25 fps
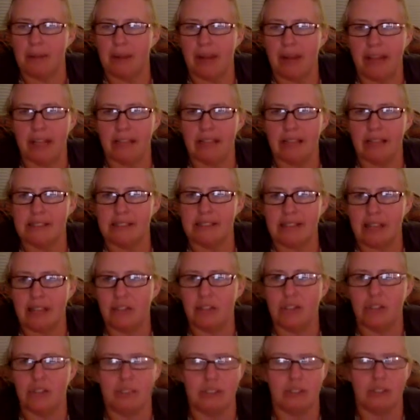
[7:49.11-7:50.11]
And I can send
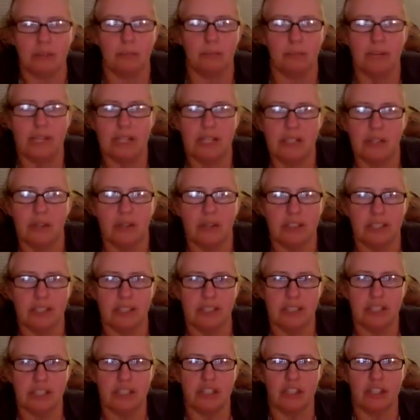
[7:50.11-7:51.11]
you to some
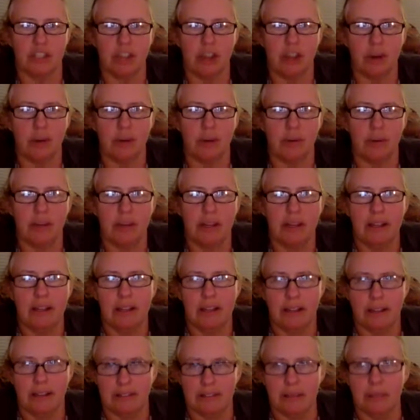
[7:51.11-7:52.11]
resources to show
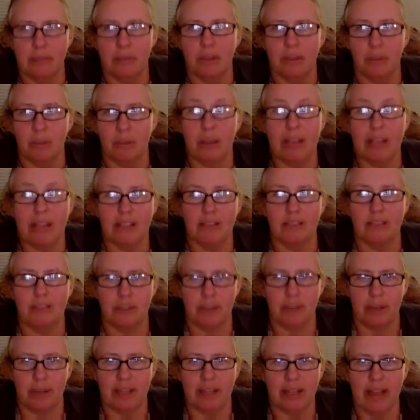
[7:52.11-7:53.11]
some good ways of
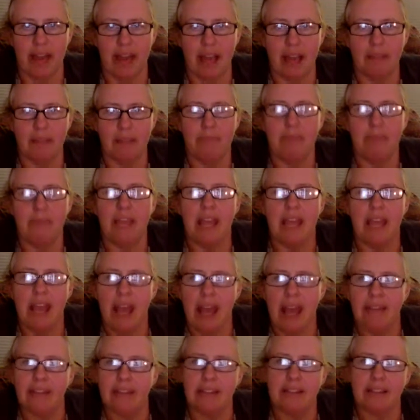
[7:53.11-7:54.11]
doing that.
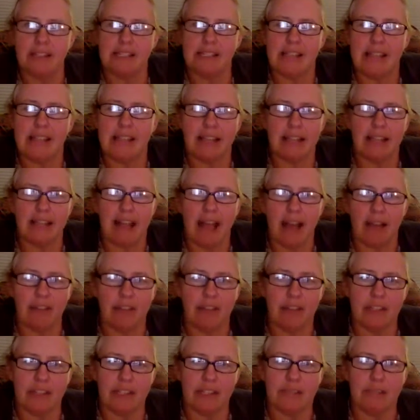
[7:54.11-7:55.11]
And then the second half
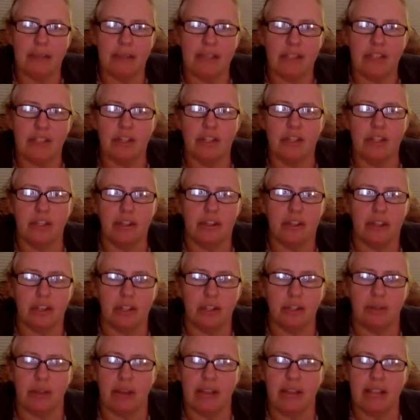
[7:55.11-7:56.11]
of the semester, you're going to
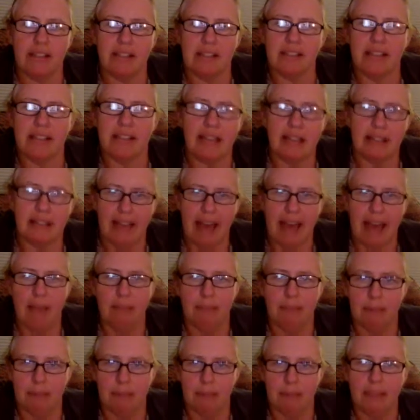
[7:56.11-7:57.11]
translate that
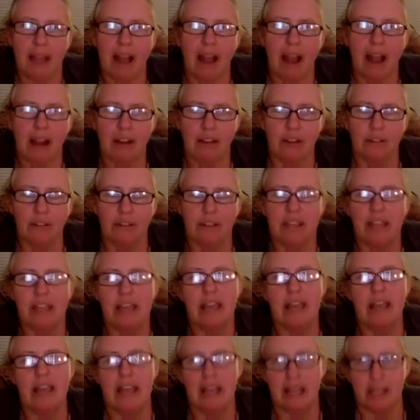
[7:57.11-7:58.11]
bibliography
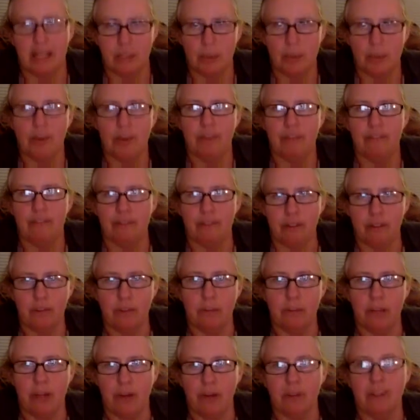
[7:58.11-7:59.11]
into a
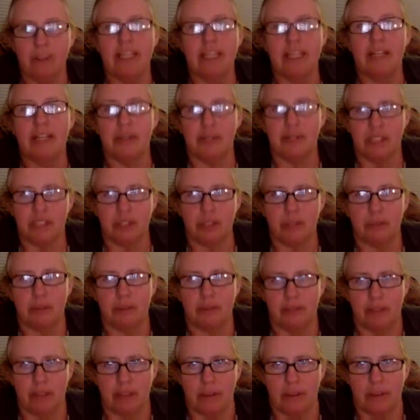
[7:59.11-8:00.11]
full-blown literature
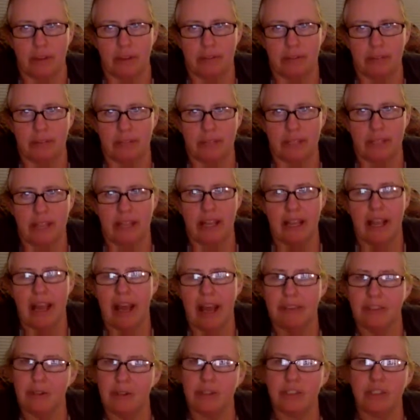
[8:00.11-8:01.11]
review.
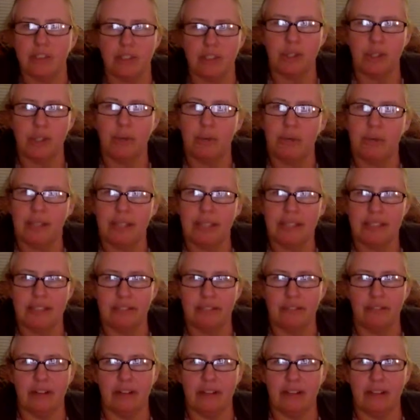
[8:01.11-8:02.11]
And those are really
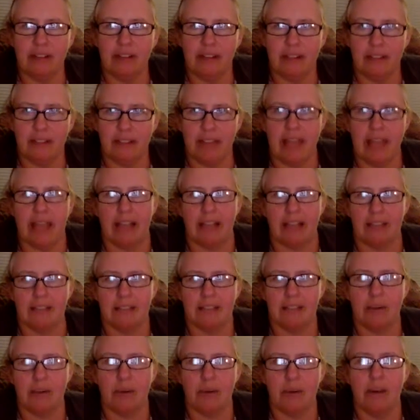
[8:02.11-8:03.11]
different things.
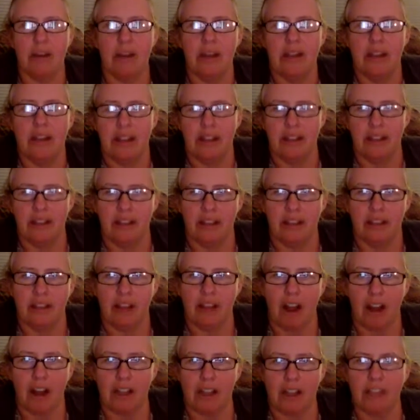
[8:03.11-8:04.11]
So the
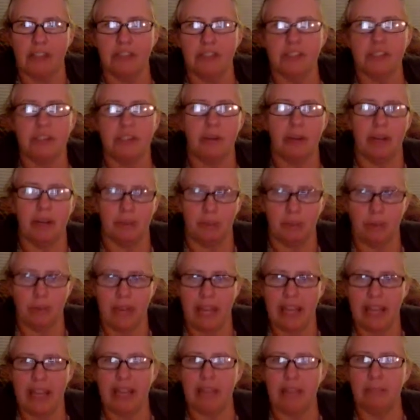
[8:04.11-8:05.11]
articles you want to
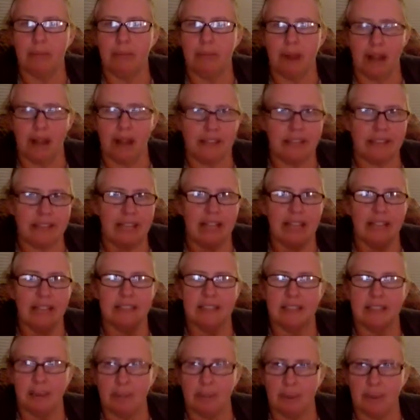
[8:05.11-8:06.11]
read,
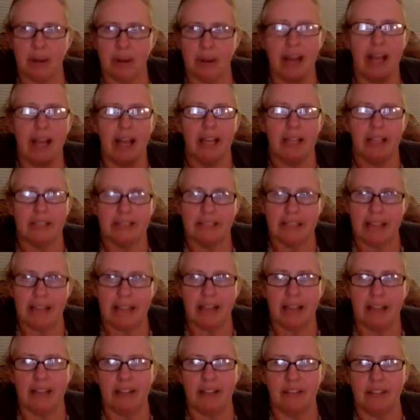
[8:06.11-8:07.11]
process, summarize,
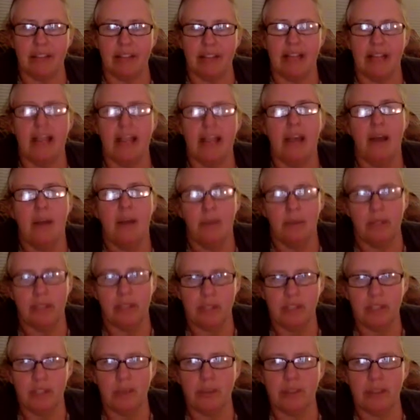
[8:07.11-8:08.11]
that kind of thing. When
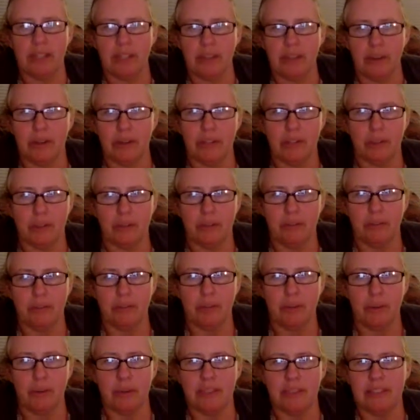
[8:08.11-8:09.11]
you do a literature
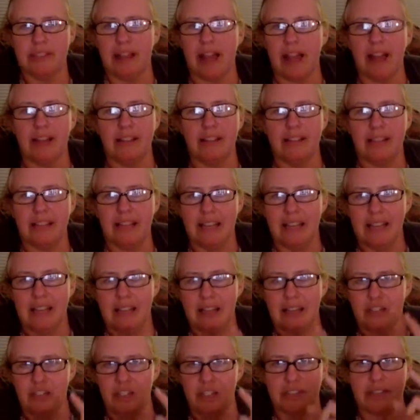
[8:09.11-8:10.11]
review, it's not
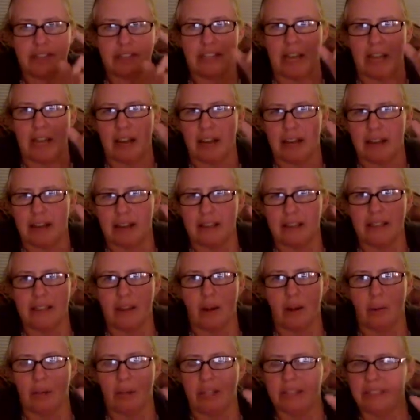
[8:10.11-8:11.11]
just a
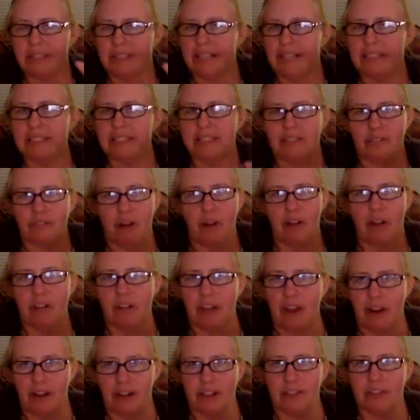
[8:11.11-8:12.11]
list of all
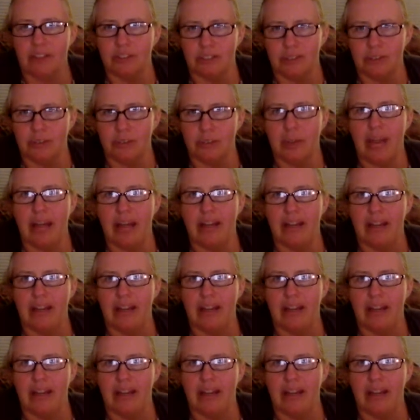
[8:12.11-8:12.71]
the articles you read.